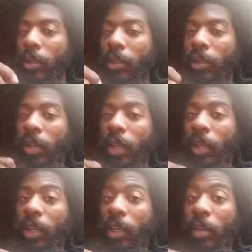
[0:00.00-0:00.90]

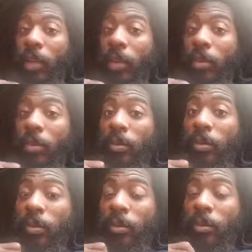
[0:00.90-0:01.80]
that glow
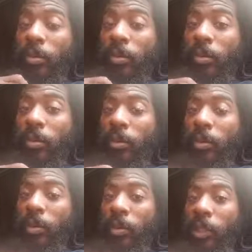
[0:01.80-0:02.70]

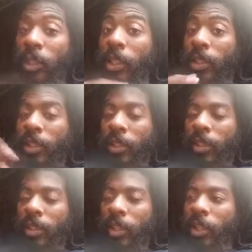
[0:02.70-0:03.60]
in
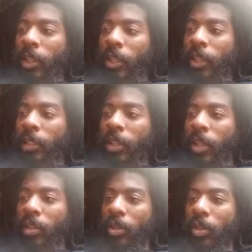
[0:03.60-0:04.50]
etc, and they
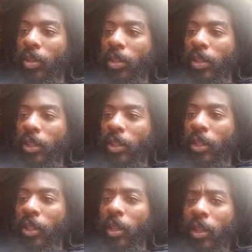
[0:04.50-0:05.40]
start noticing,
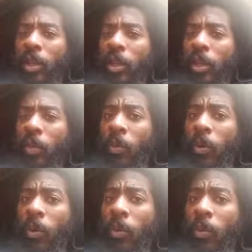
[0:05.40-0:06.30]

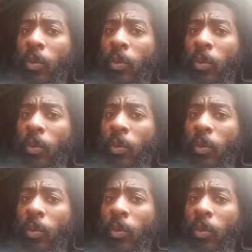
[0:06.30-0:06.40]
whoa,